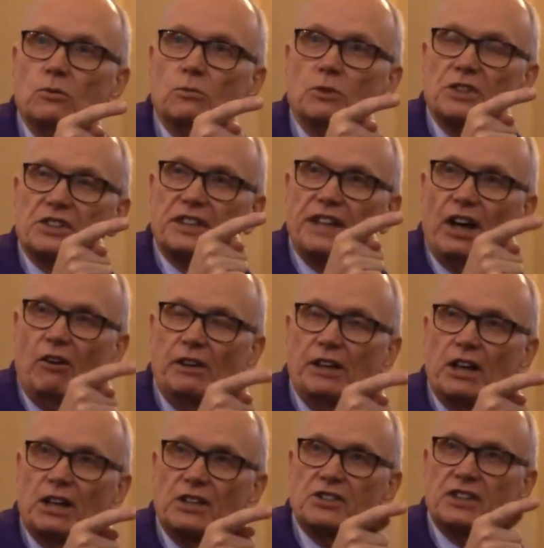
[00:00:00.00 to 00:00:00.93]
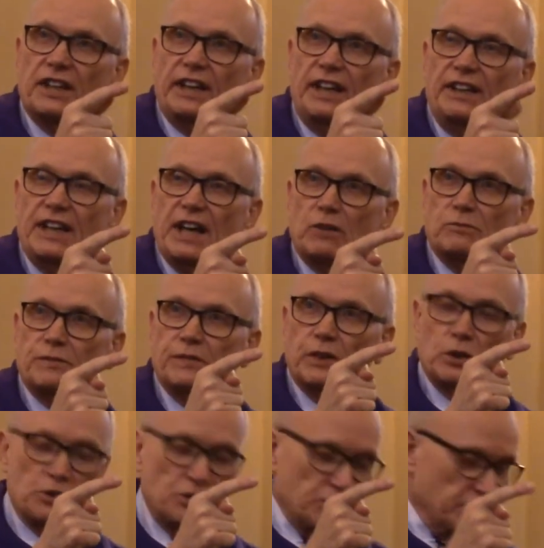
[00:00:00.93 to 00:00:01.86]
was telling us in that
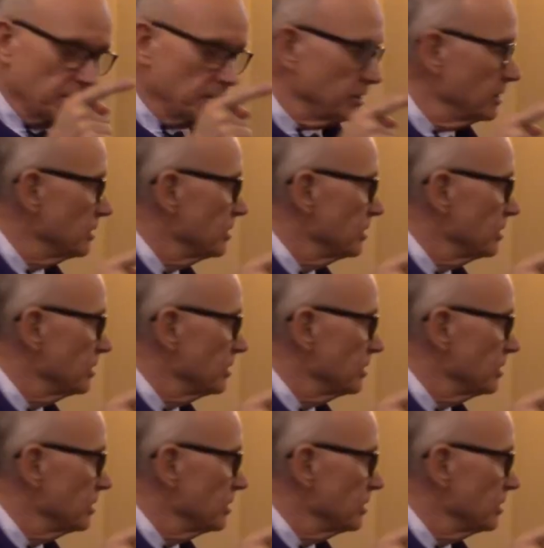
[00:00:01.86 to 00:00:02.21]
first